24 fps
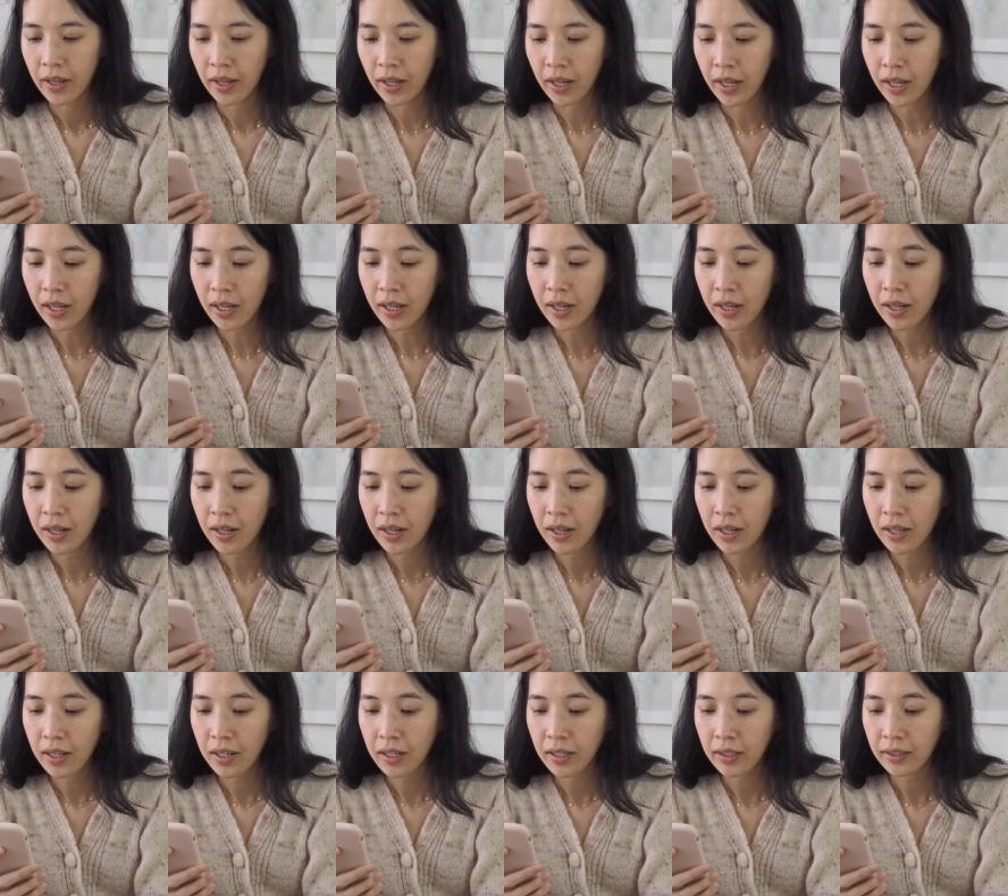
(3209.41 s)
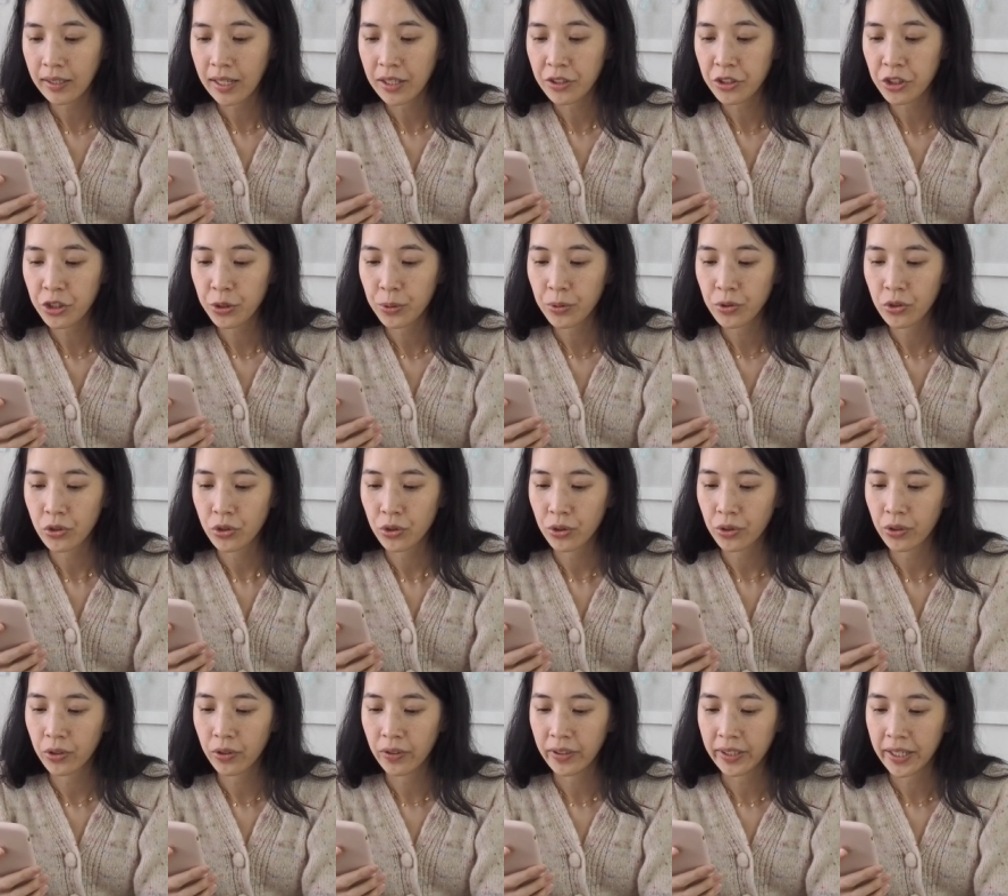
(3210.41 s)
Uh, can you do a
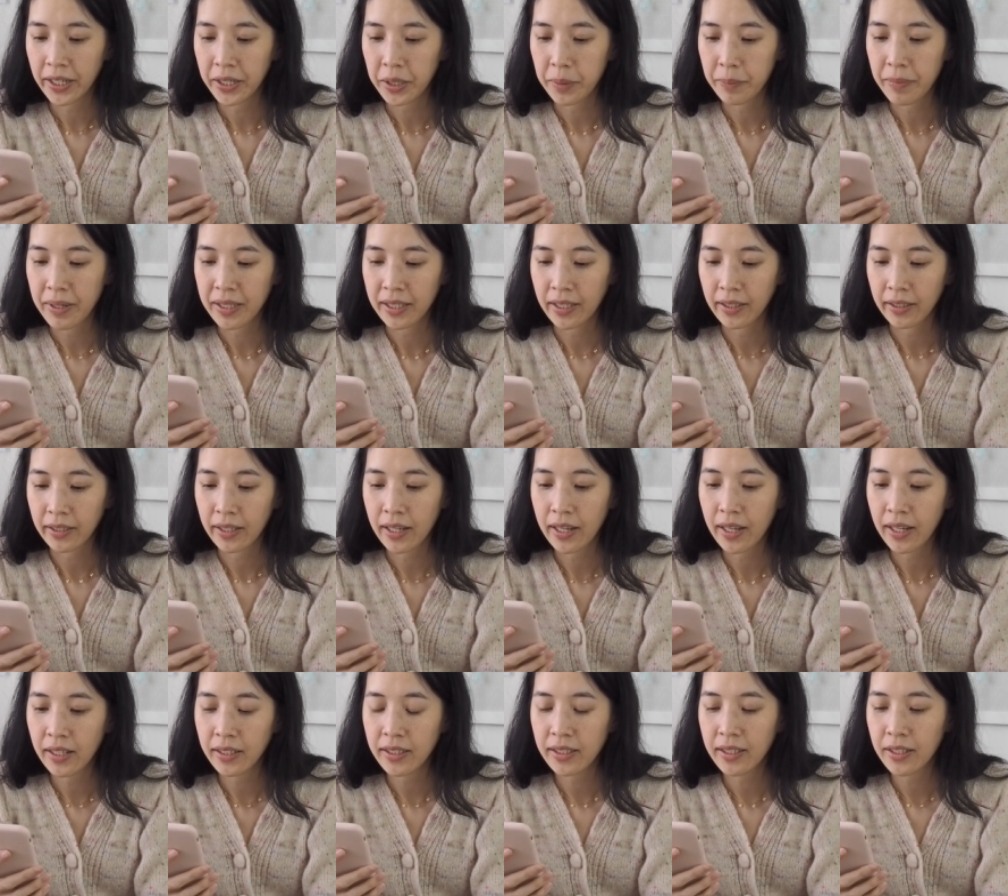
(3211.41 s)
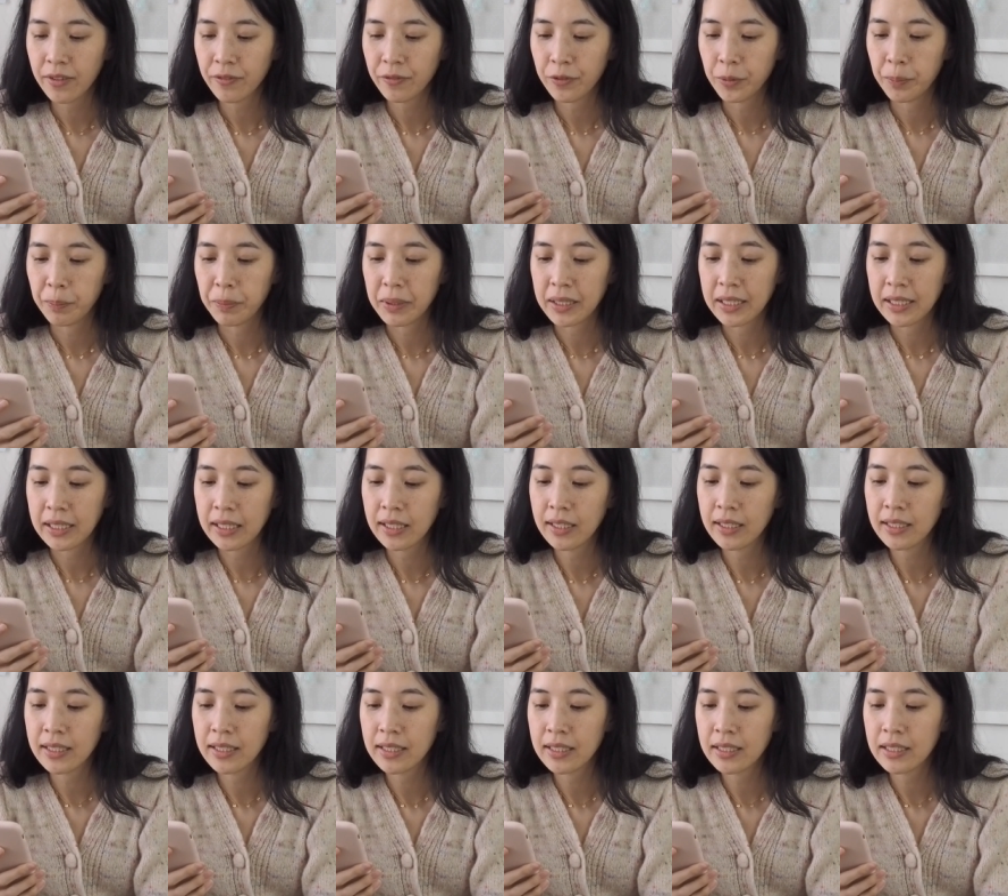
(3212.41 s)
tutorial on how to make a cardigan for
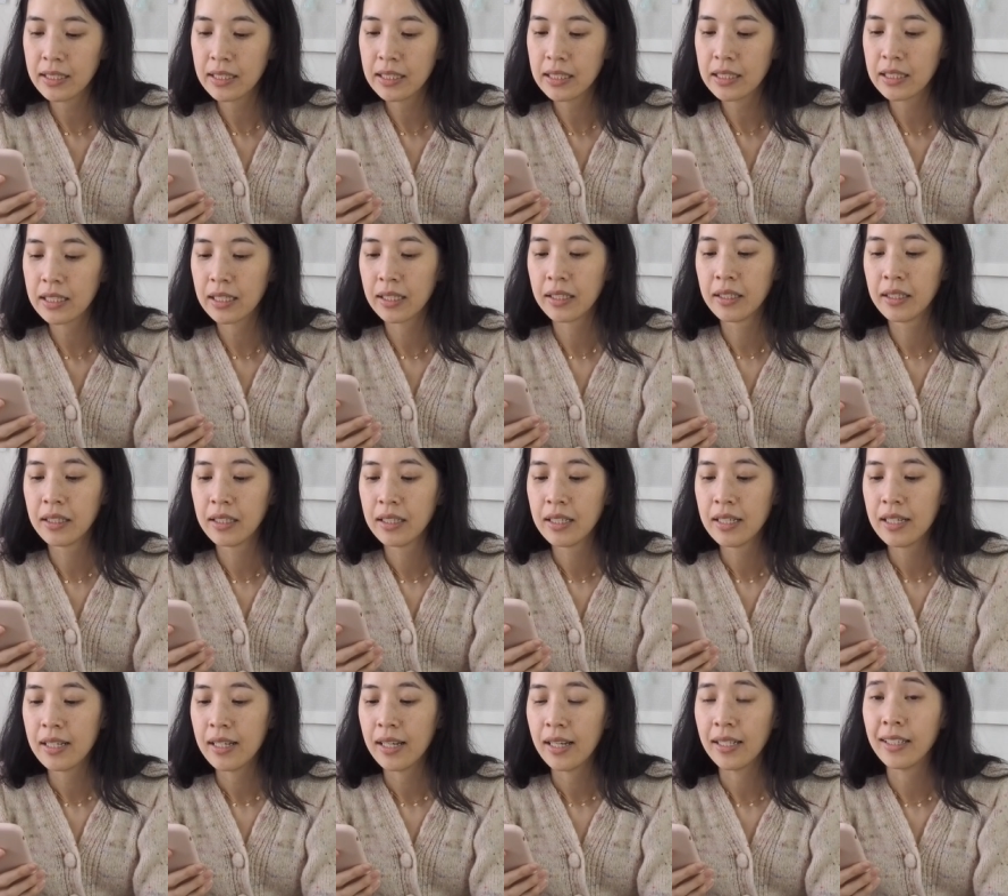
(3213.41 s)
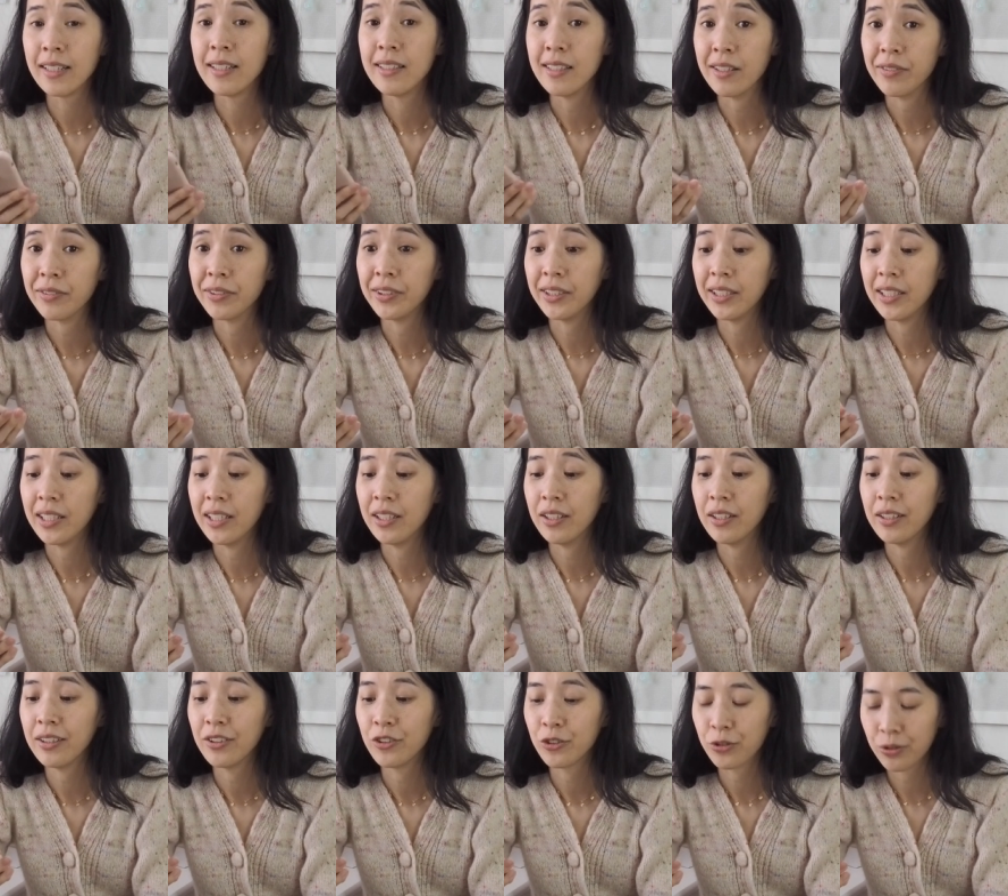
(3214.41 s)
beginners? I can definitely
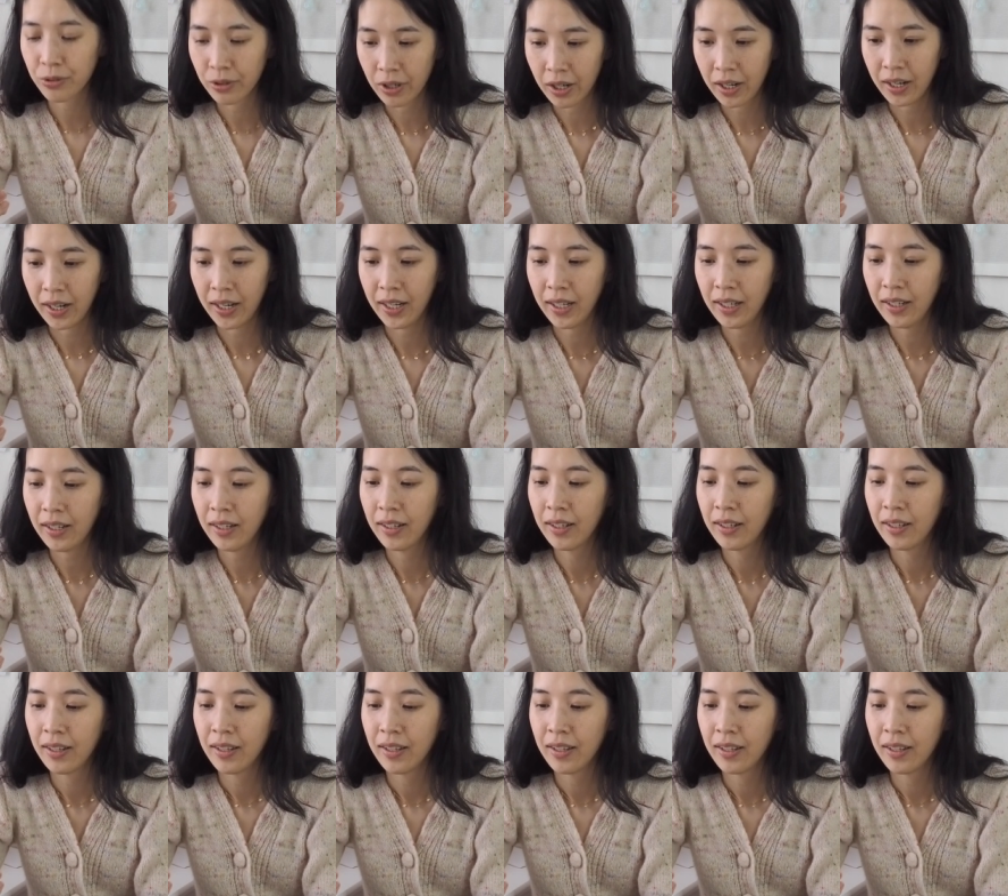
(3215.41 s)
try.